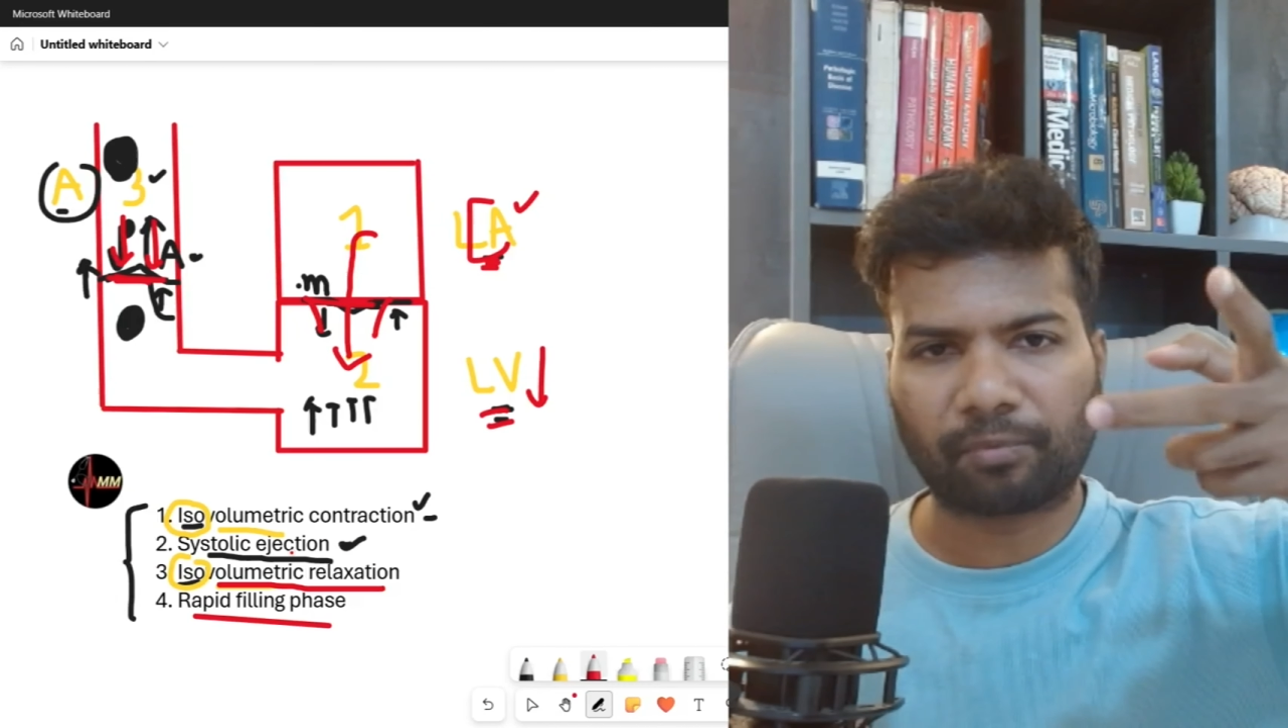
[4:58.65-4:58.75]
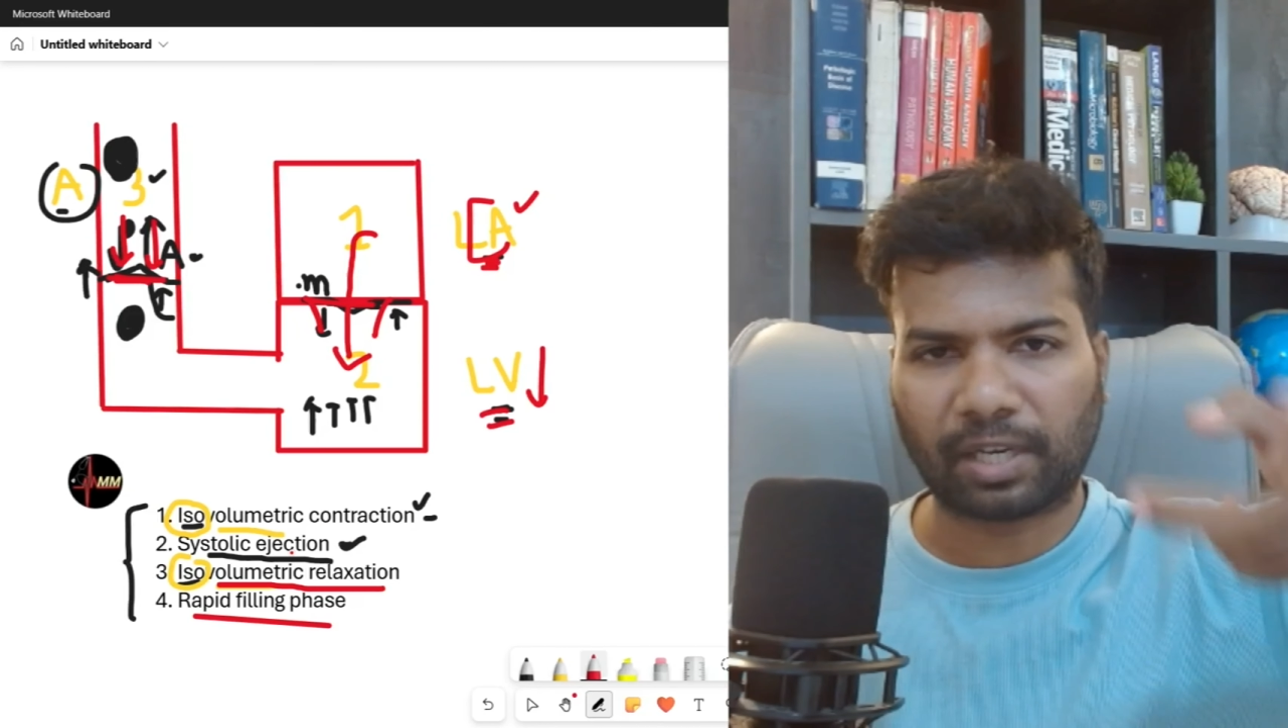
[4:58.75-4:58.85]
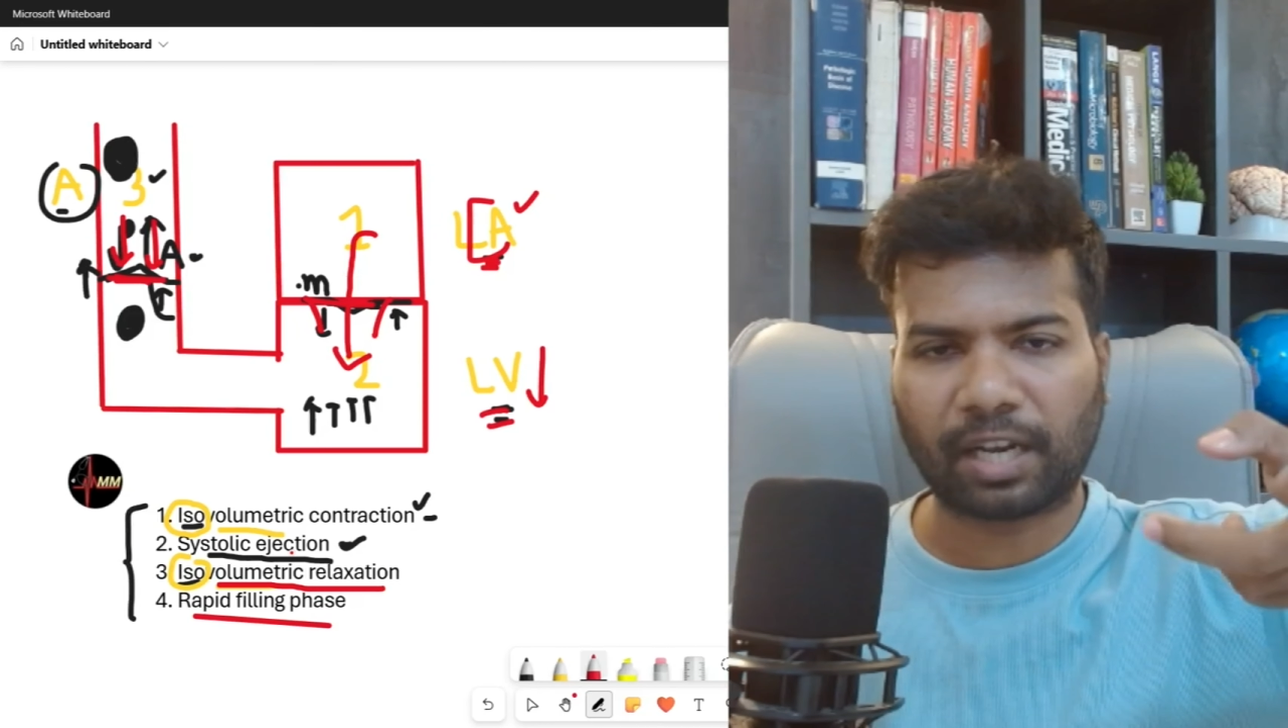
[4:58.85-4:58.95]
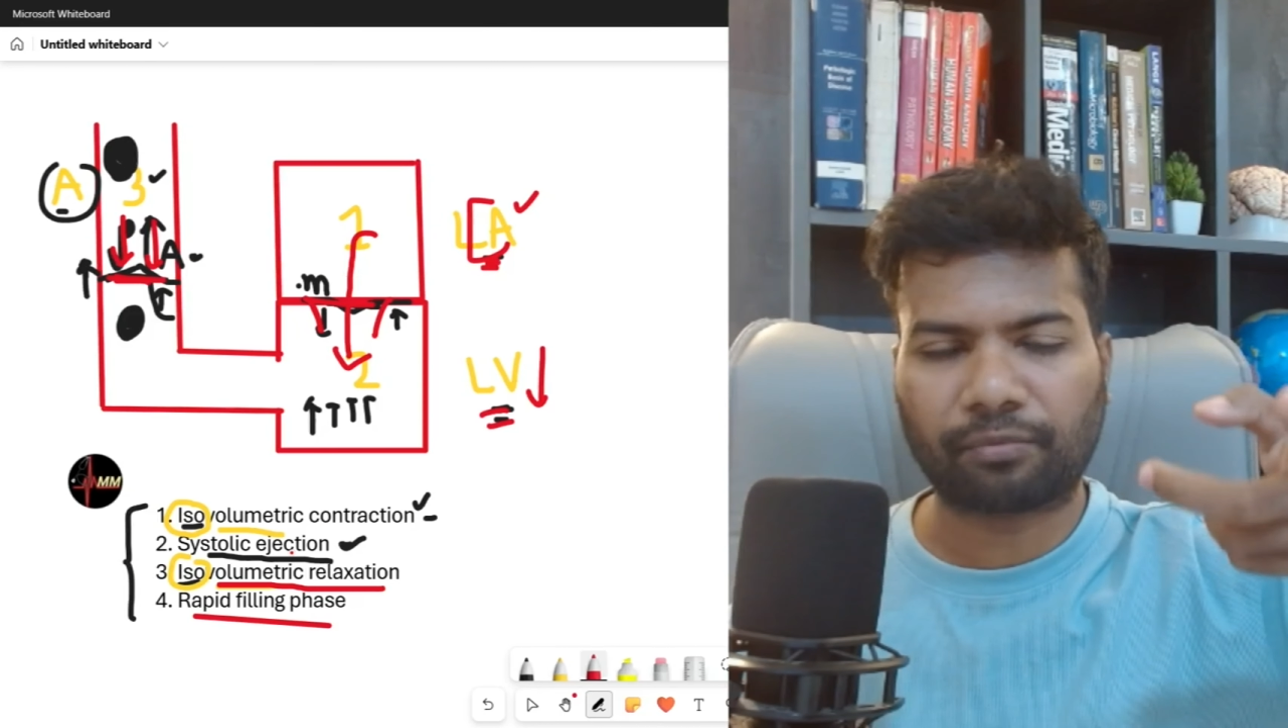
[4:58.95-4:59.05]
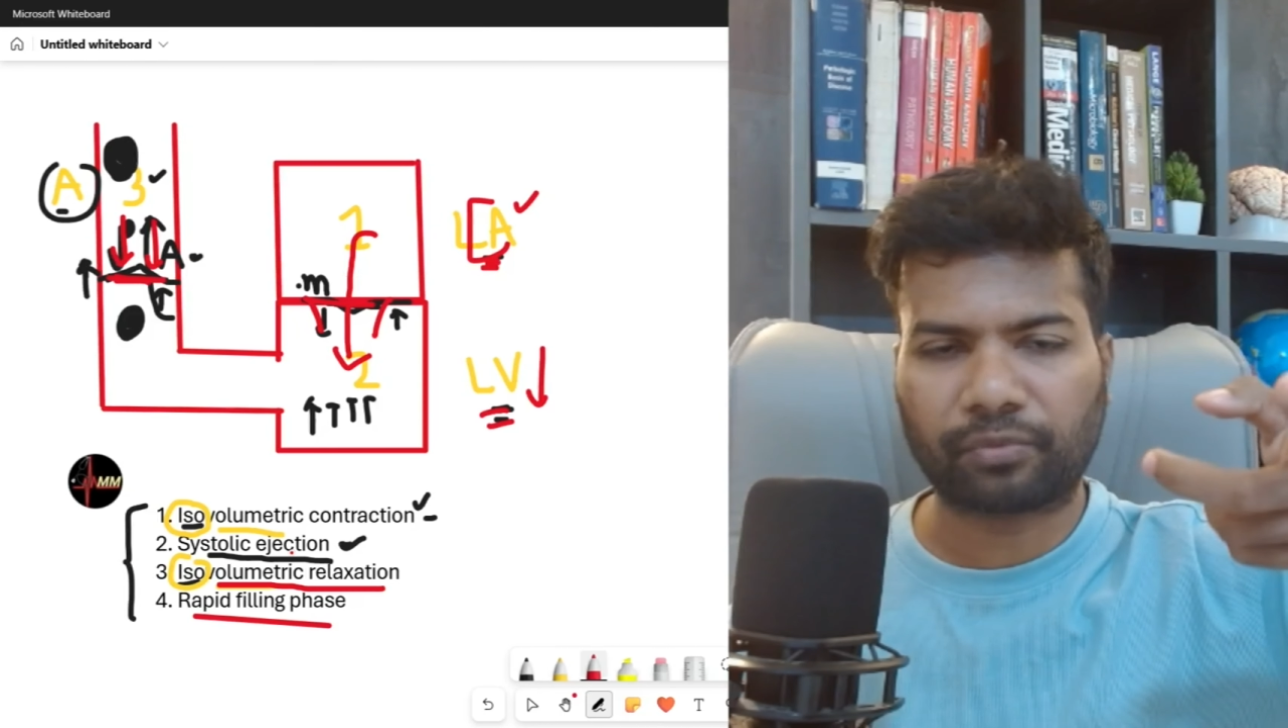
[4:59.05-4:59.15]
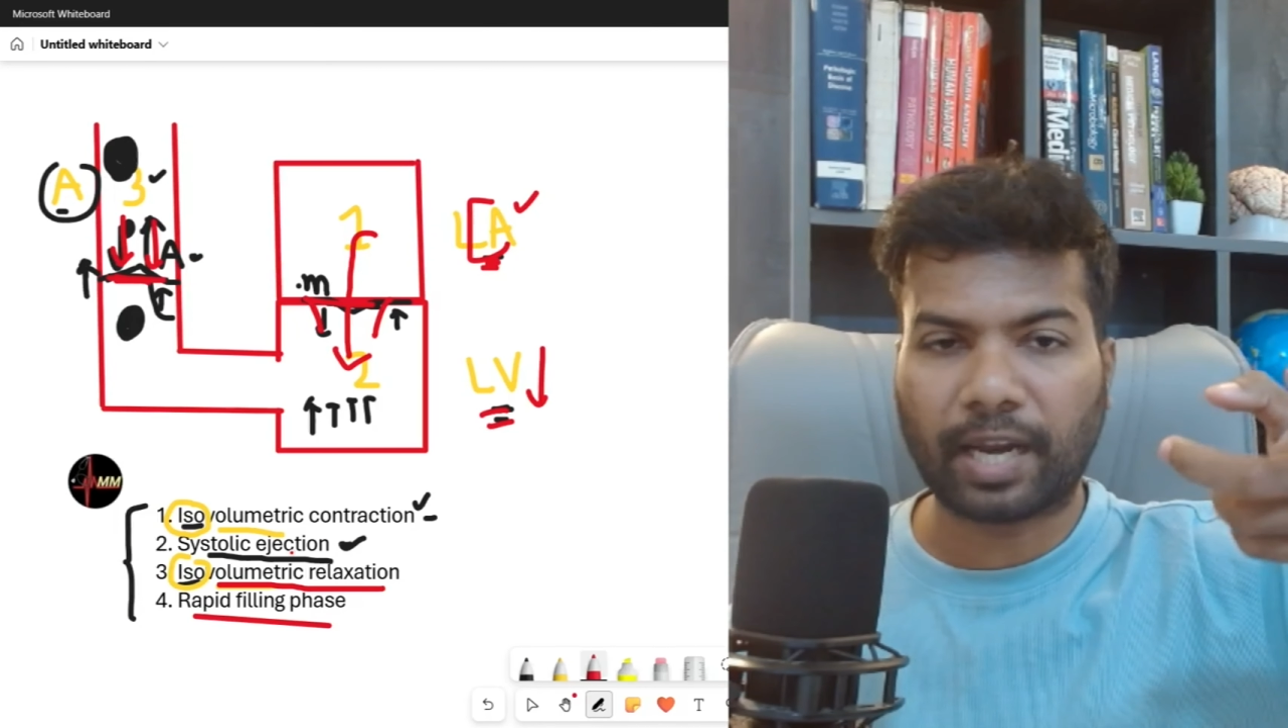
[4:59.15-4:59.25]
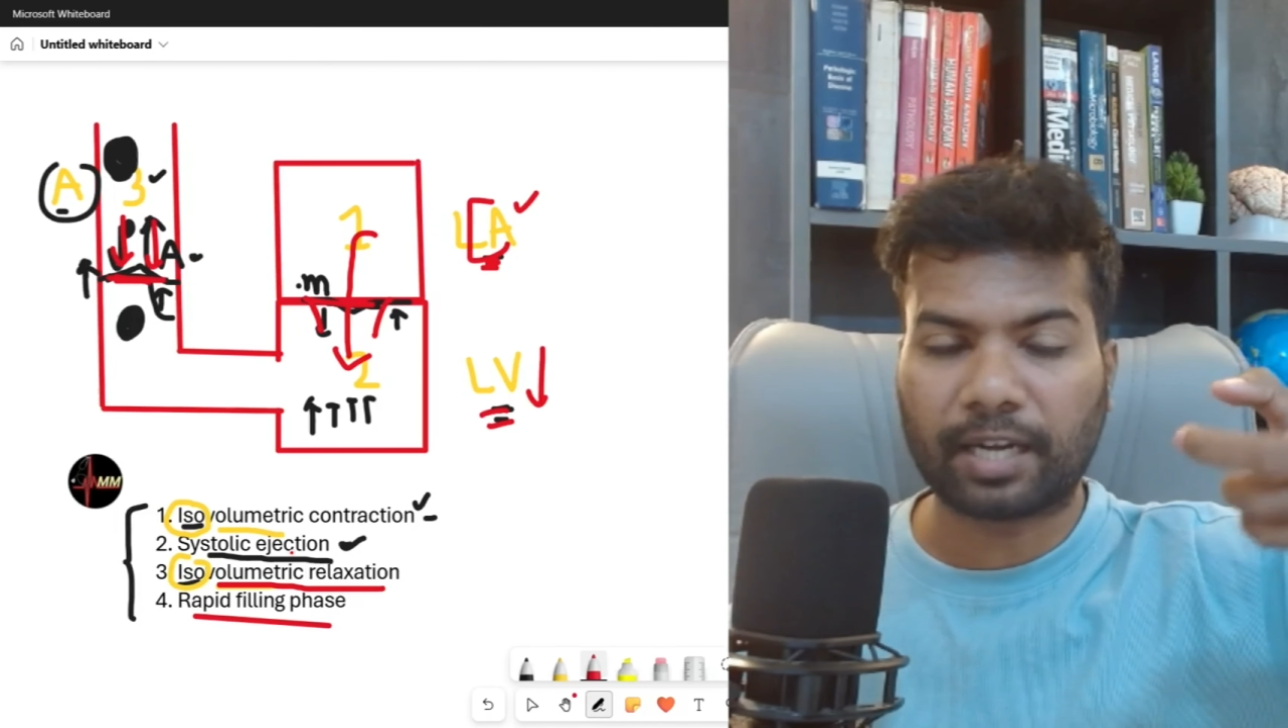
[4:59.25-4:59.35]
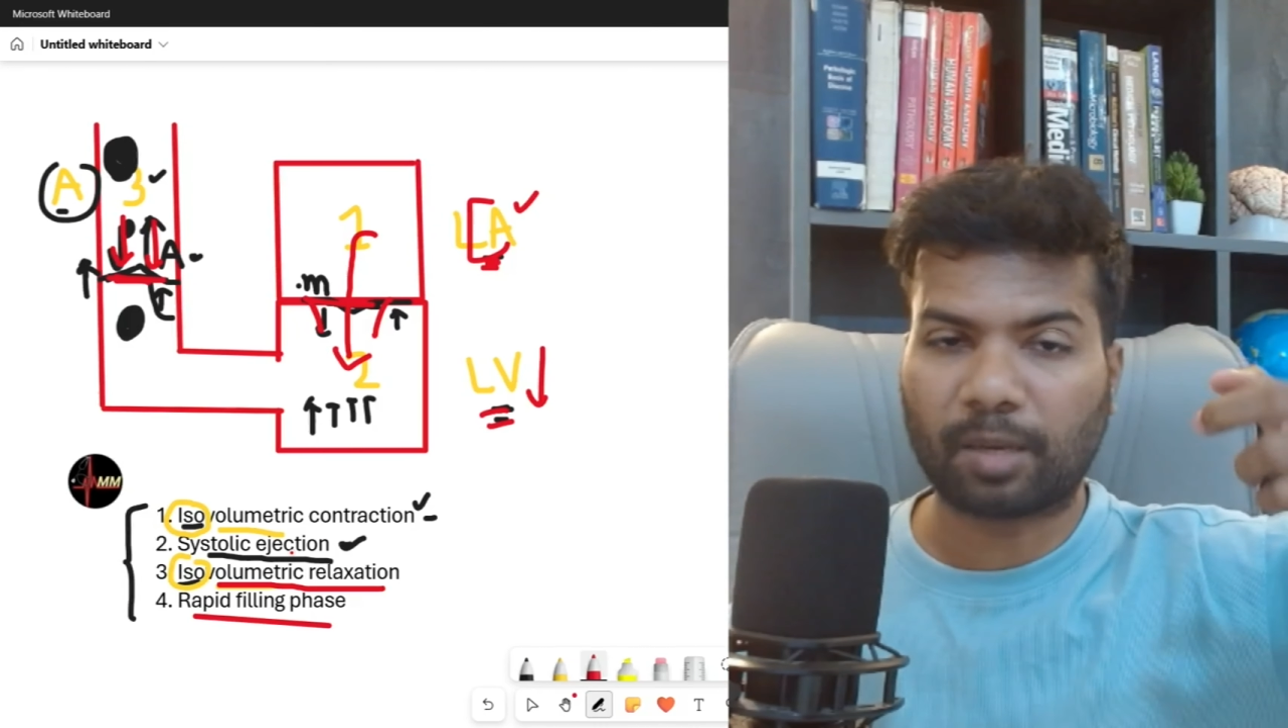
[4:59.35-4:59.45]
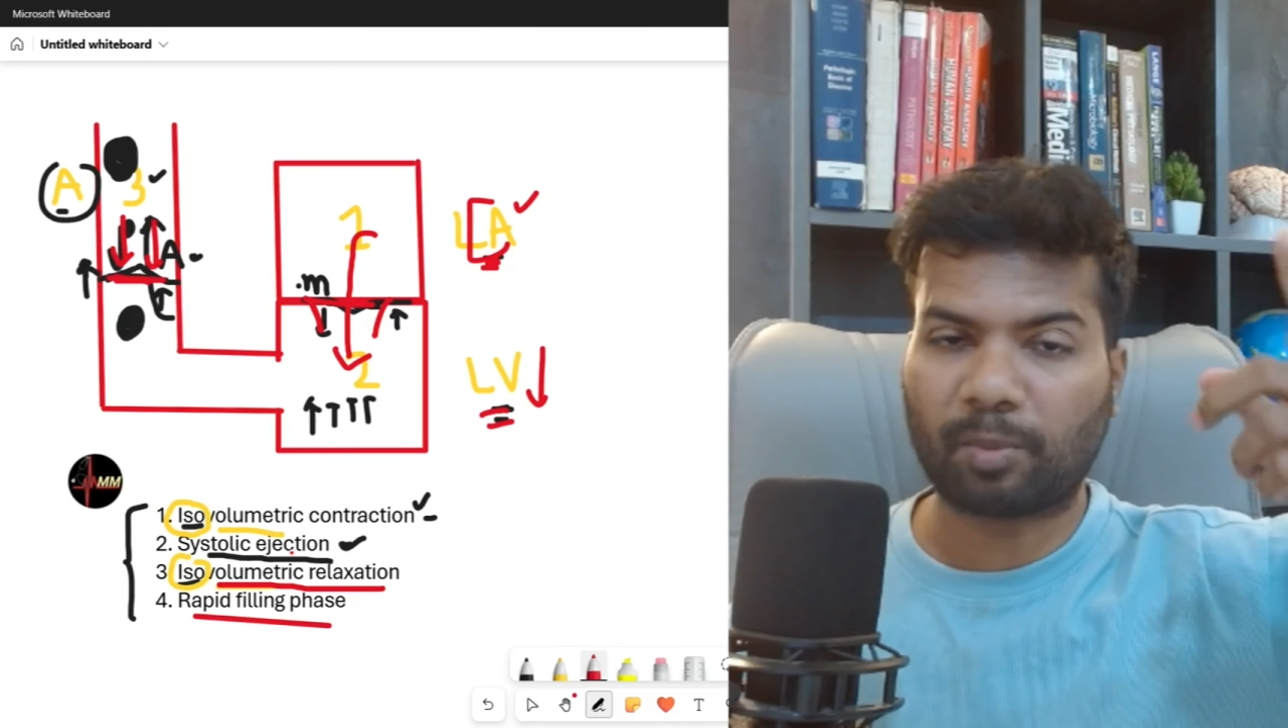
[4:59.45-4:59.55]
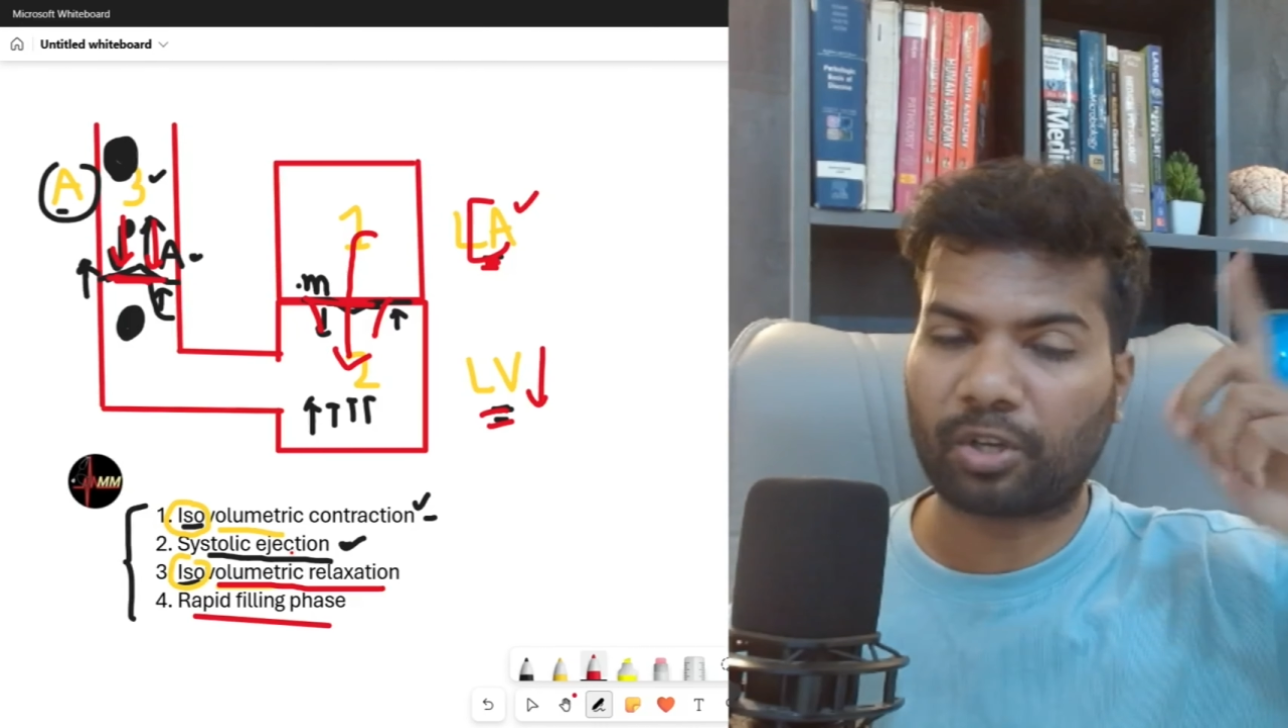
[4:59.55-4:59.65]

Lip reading: the left atrium